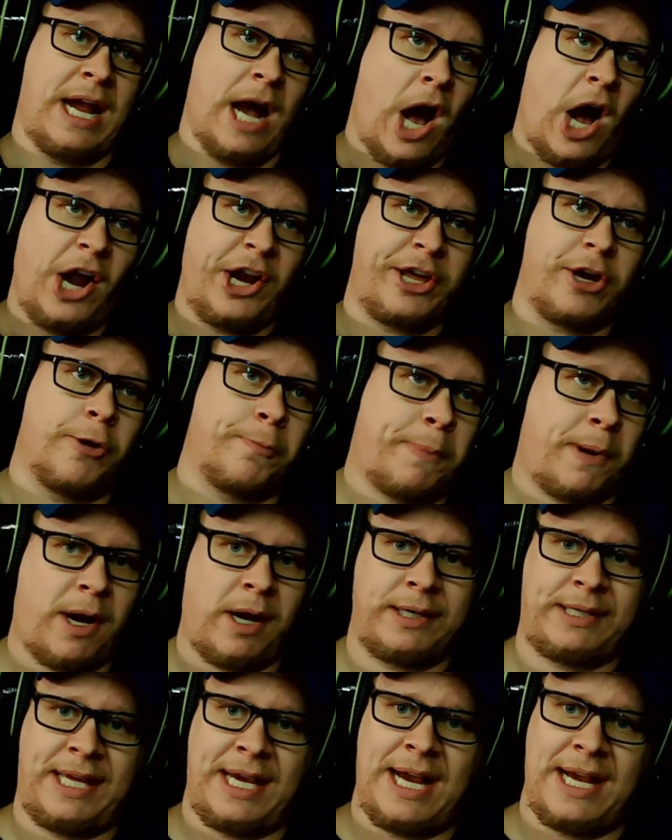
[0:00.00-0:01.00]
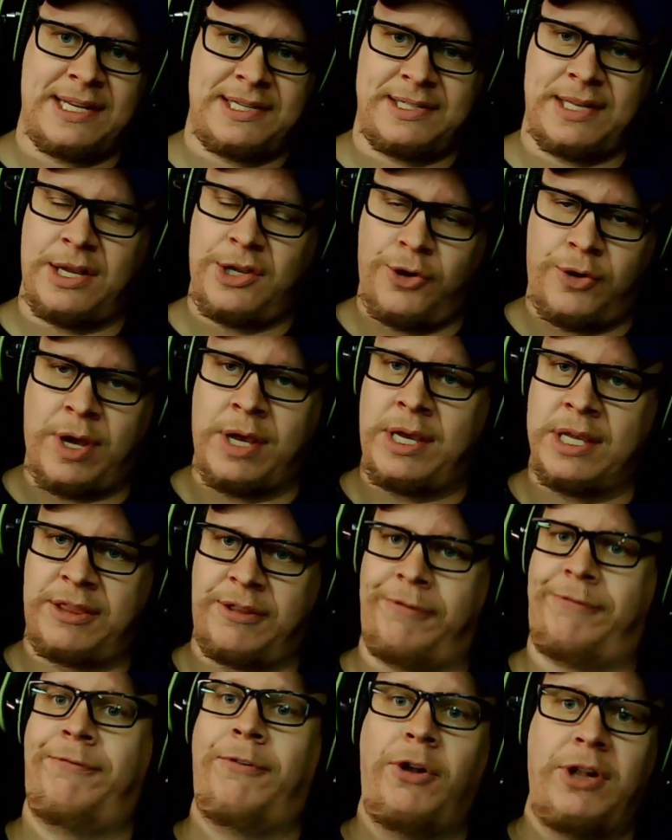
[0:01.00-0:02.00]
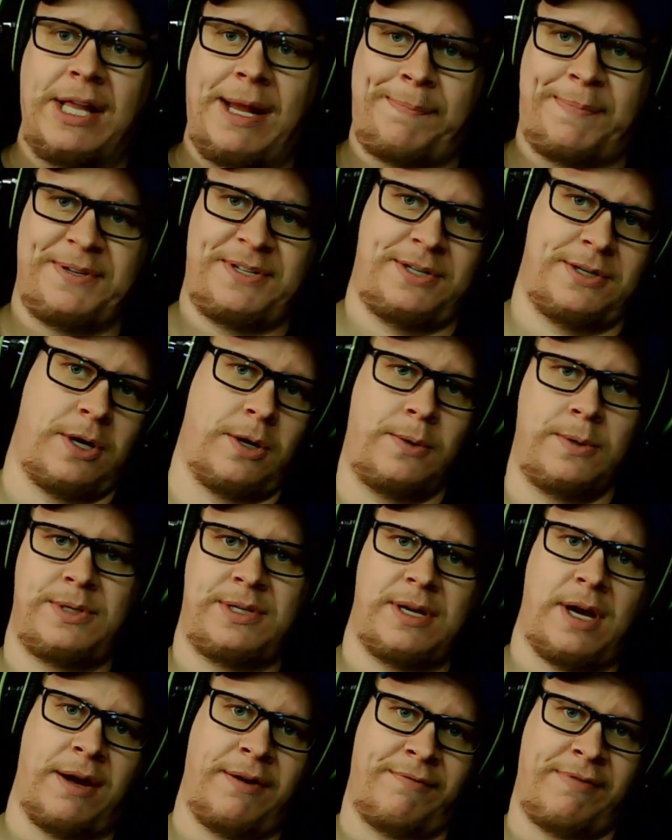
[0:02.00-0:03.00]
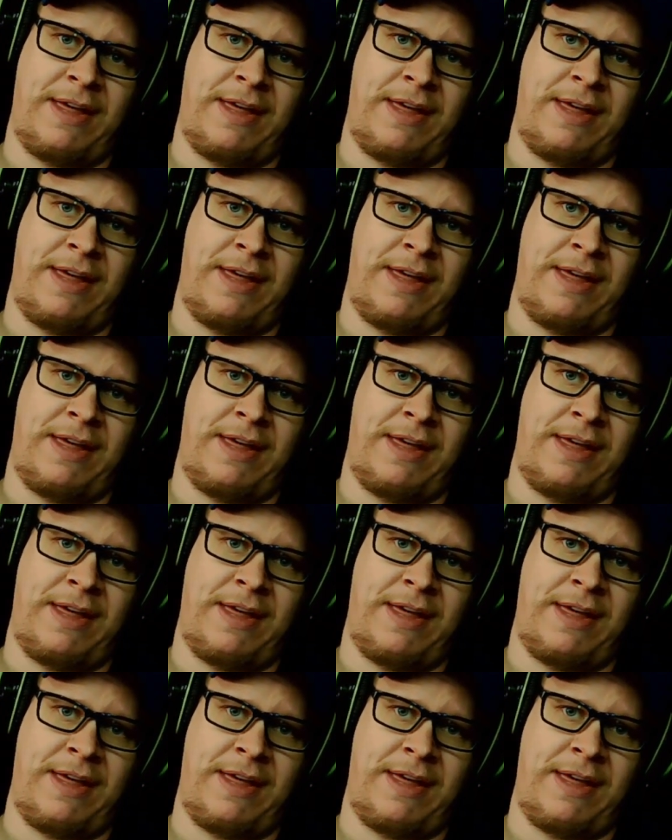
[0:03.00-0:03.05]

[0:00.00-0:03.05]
audio podcast that you can get the full episodes of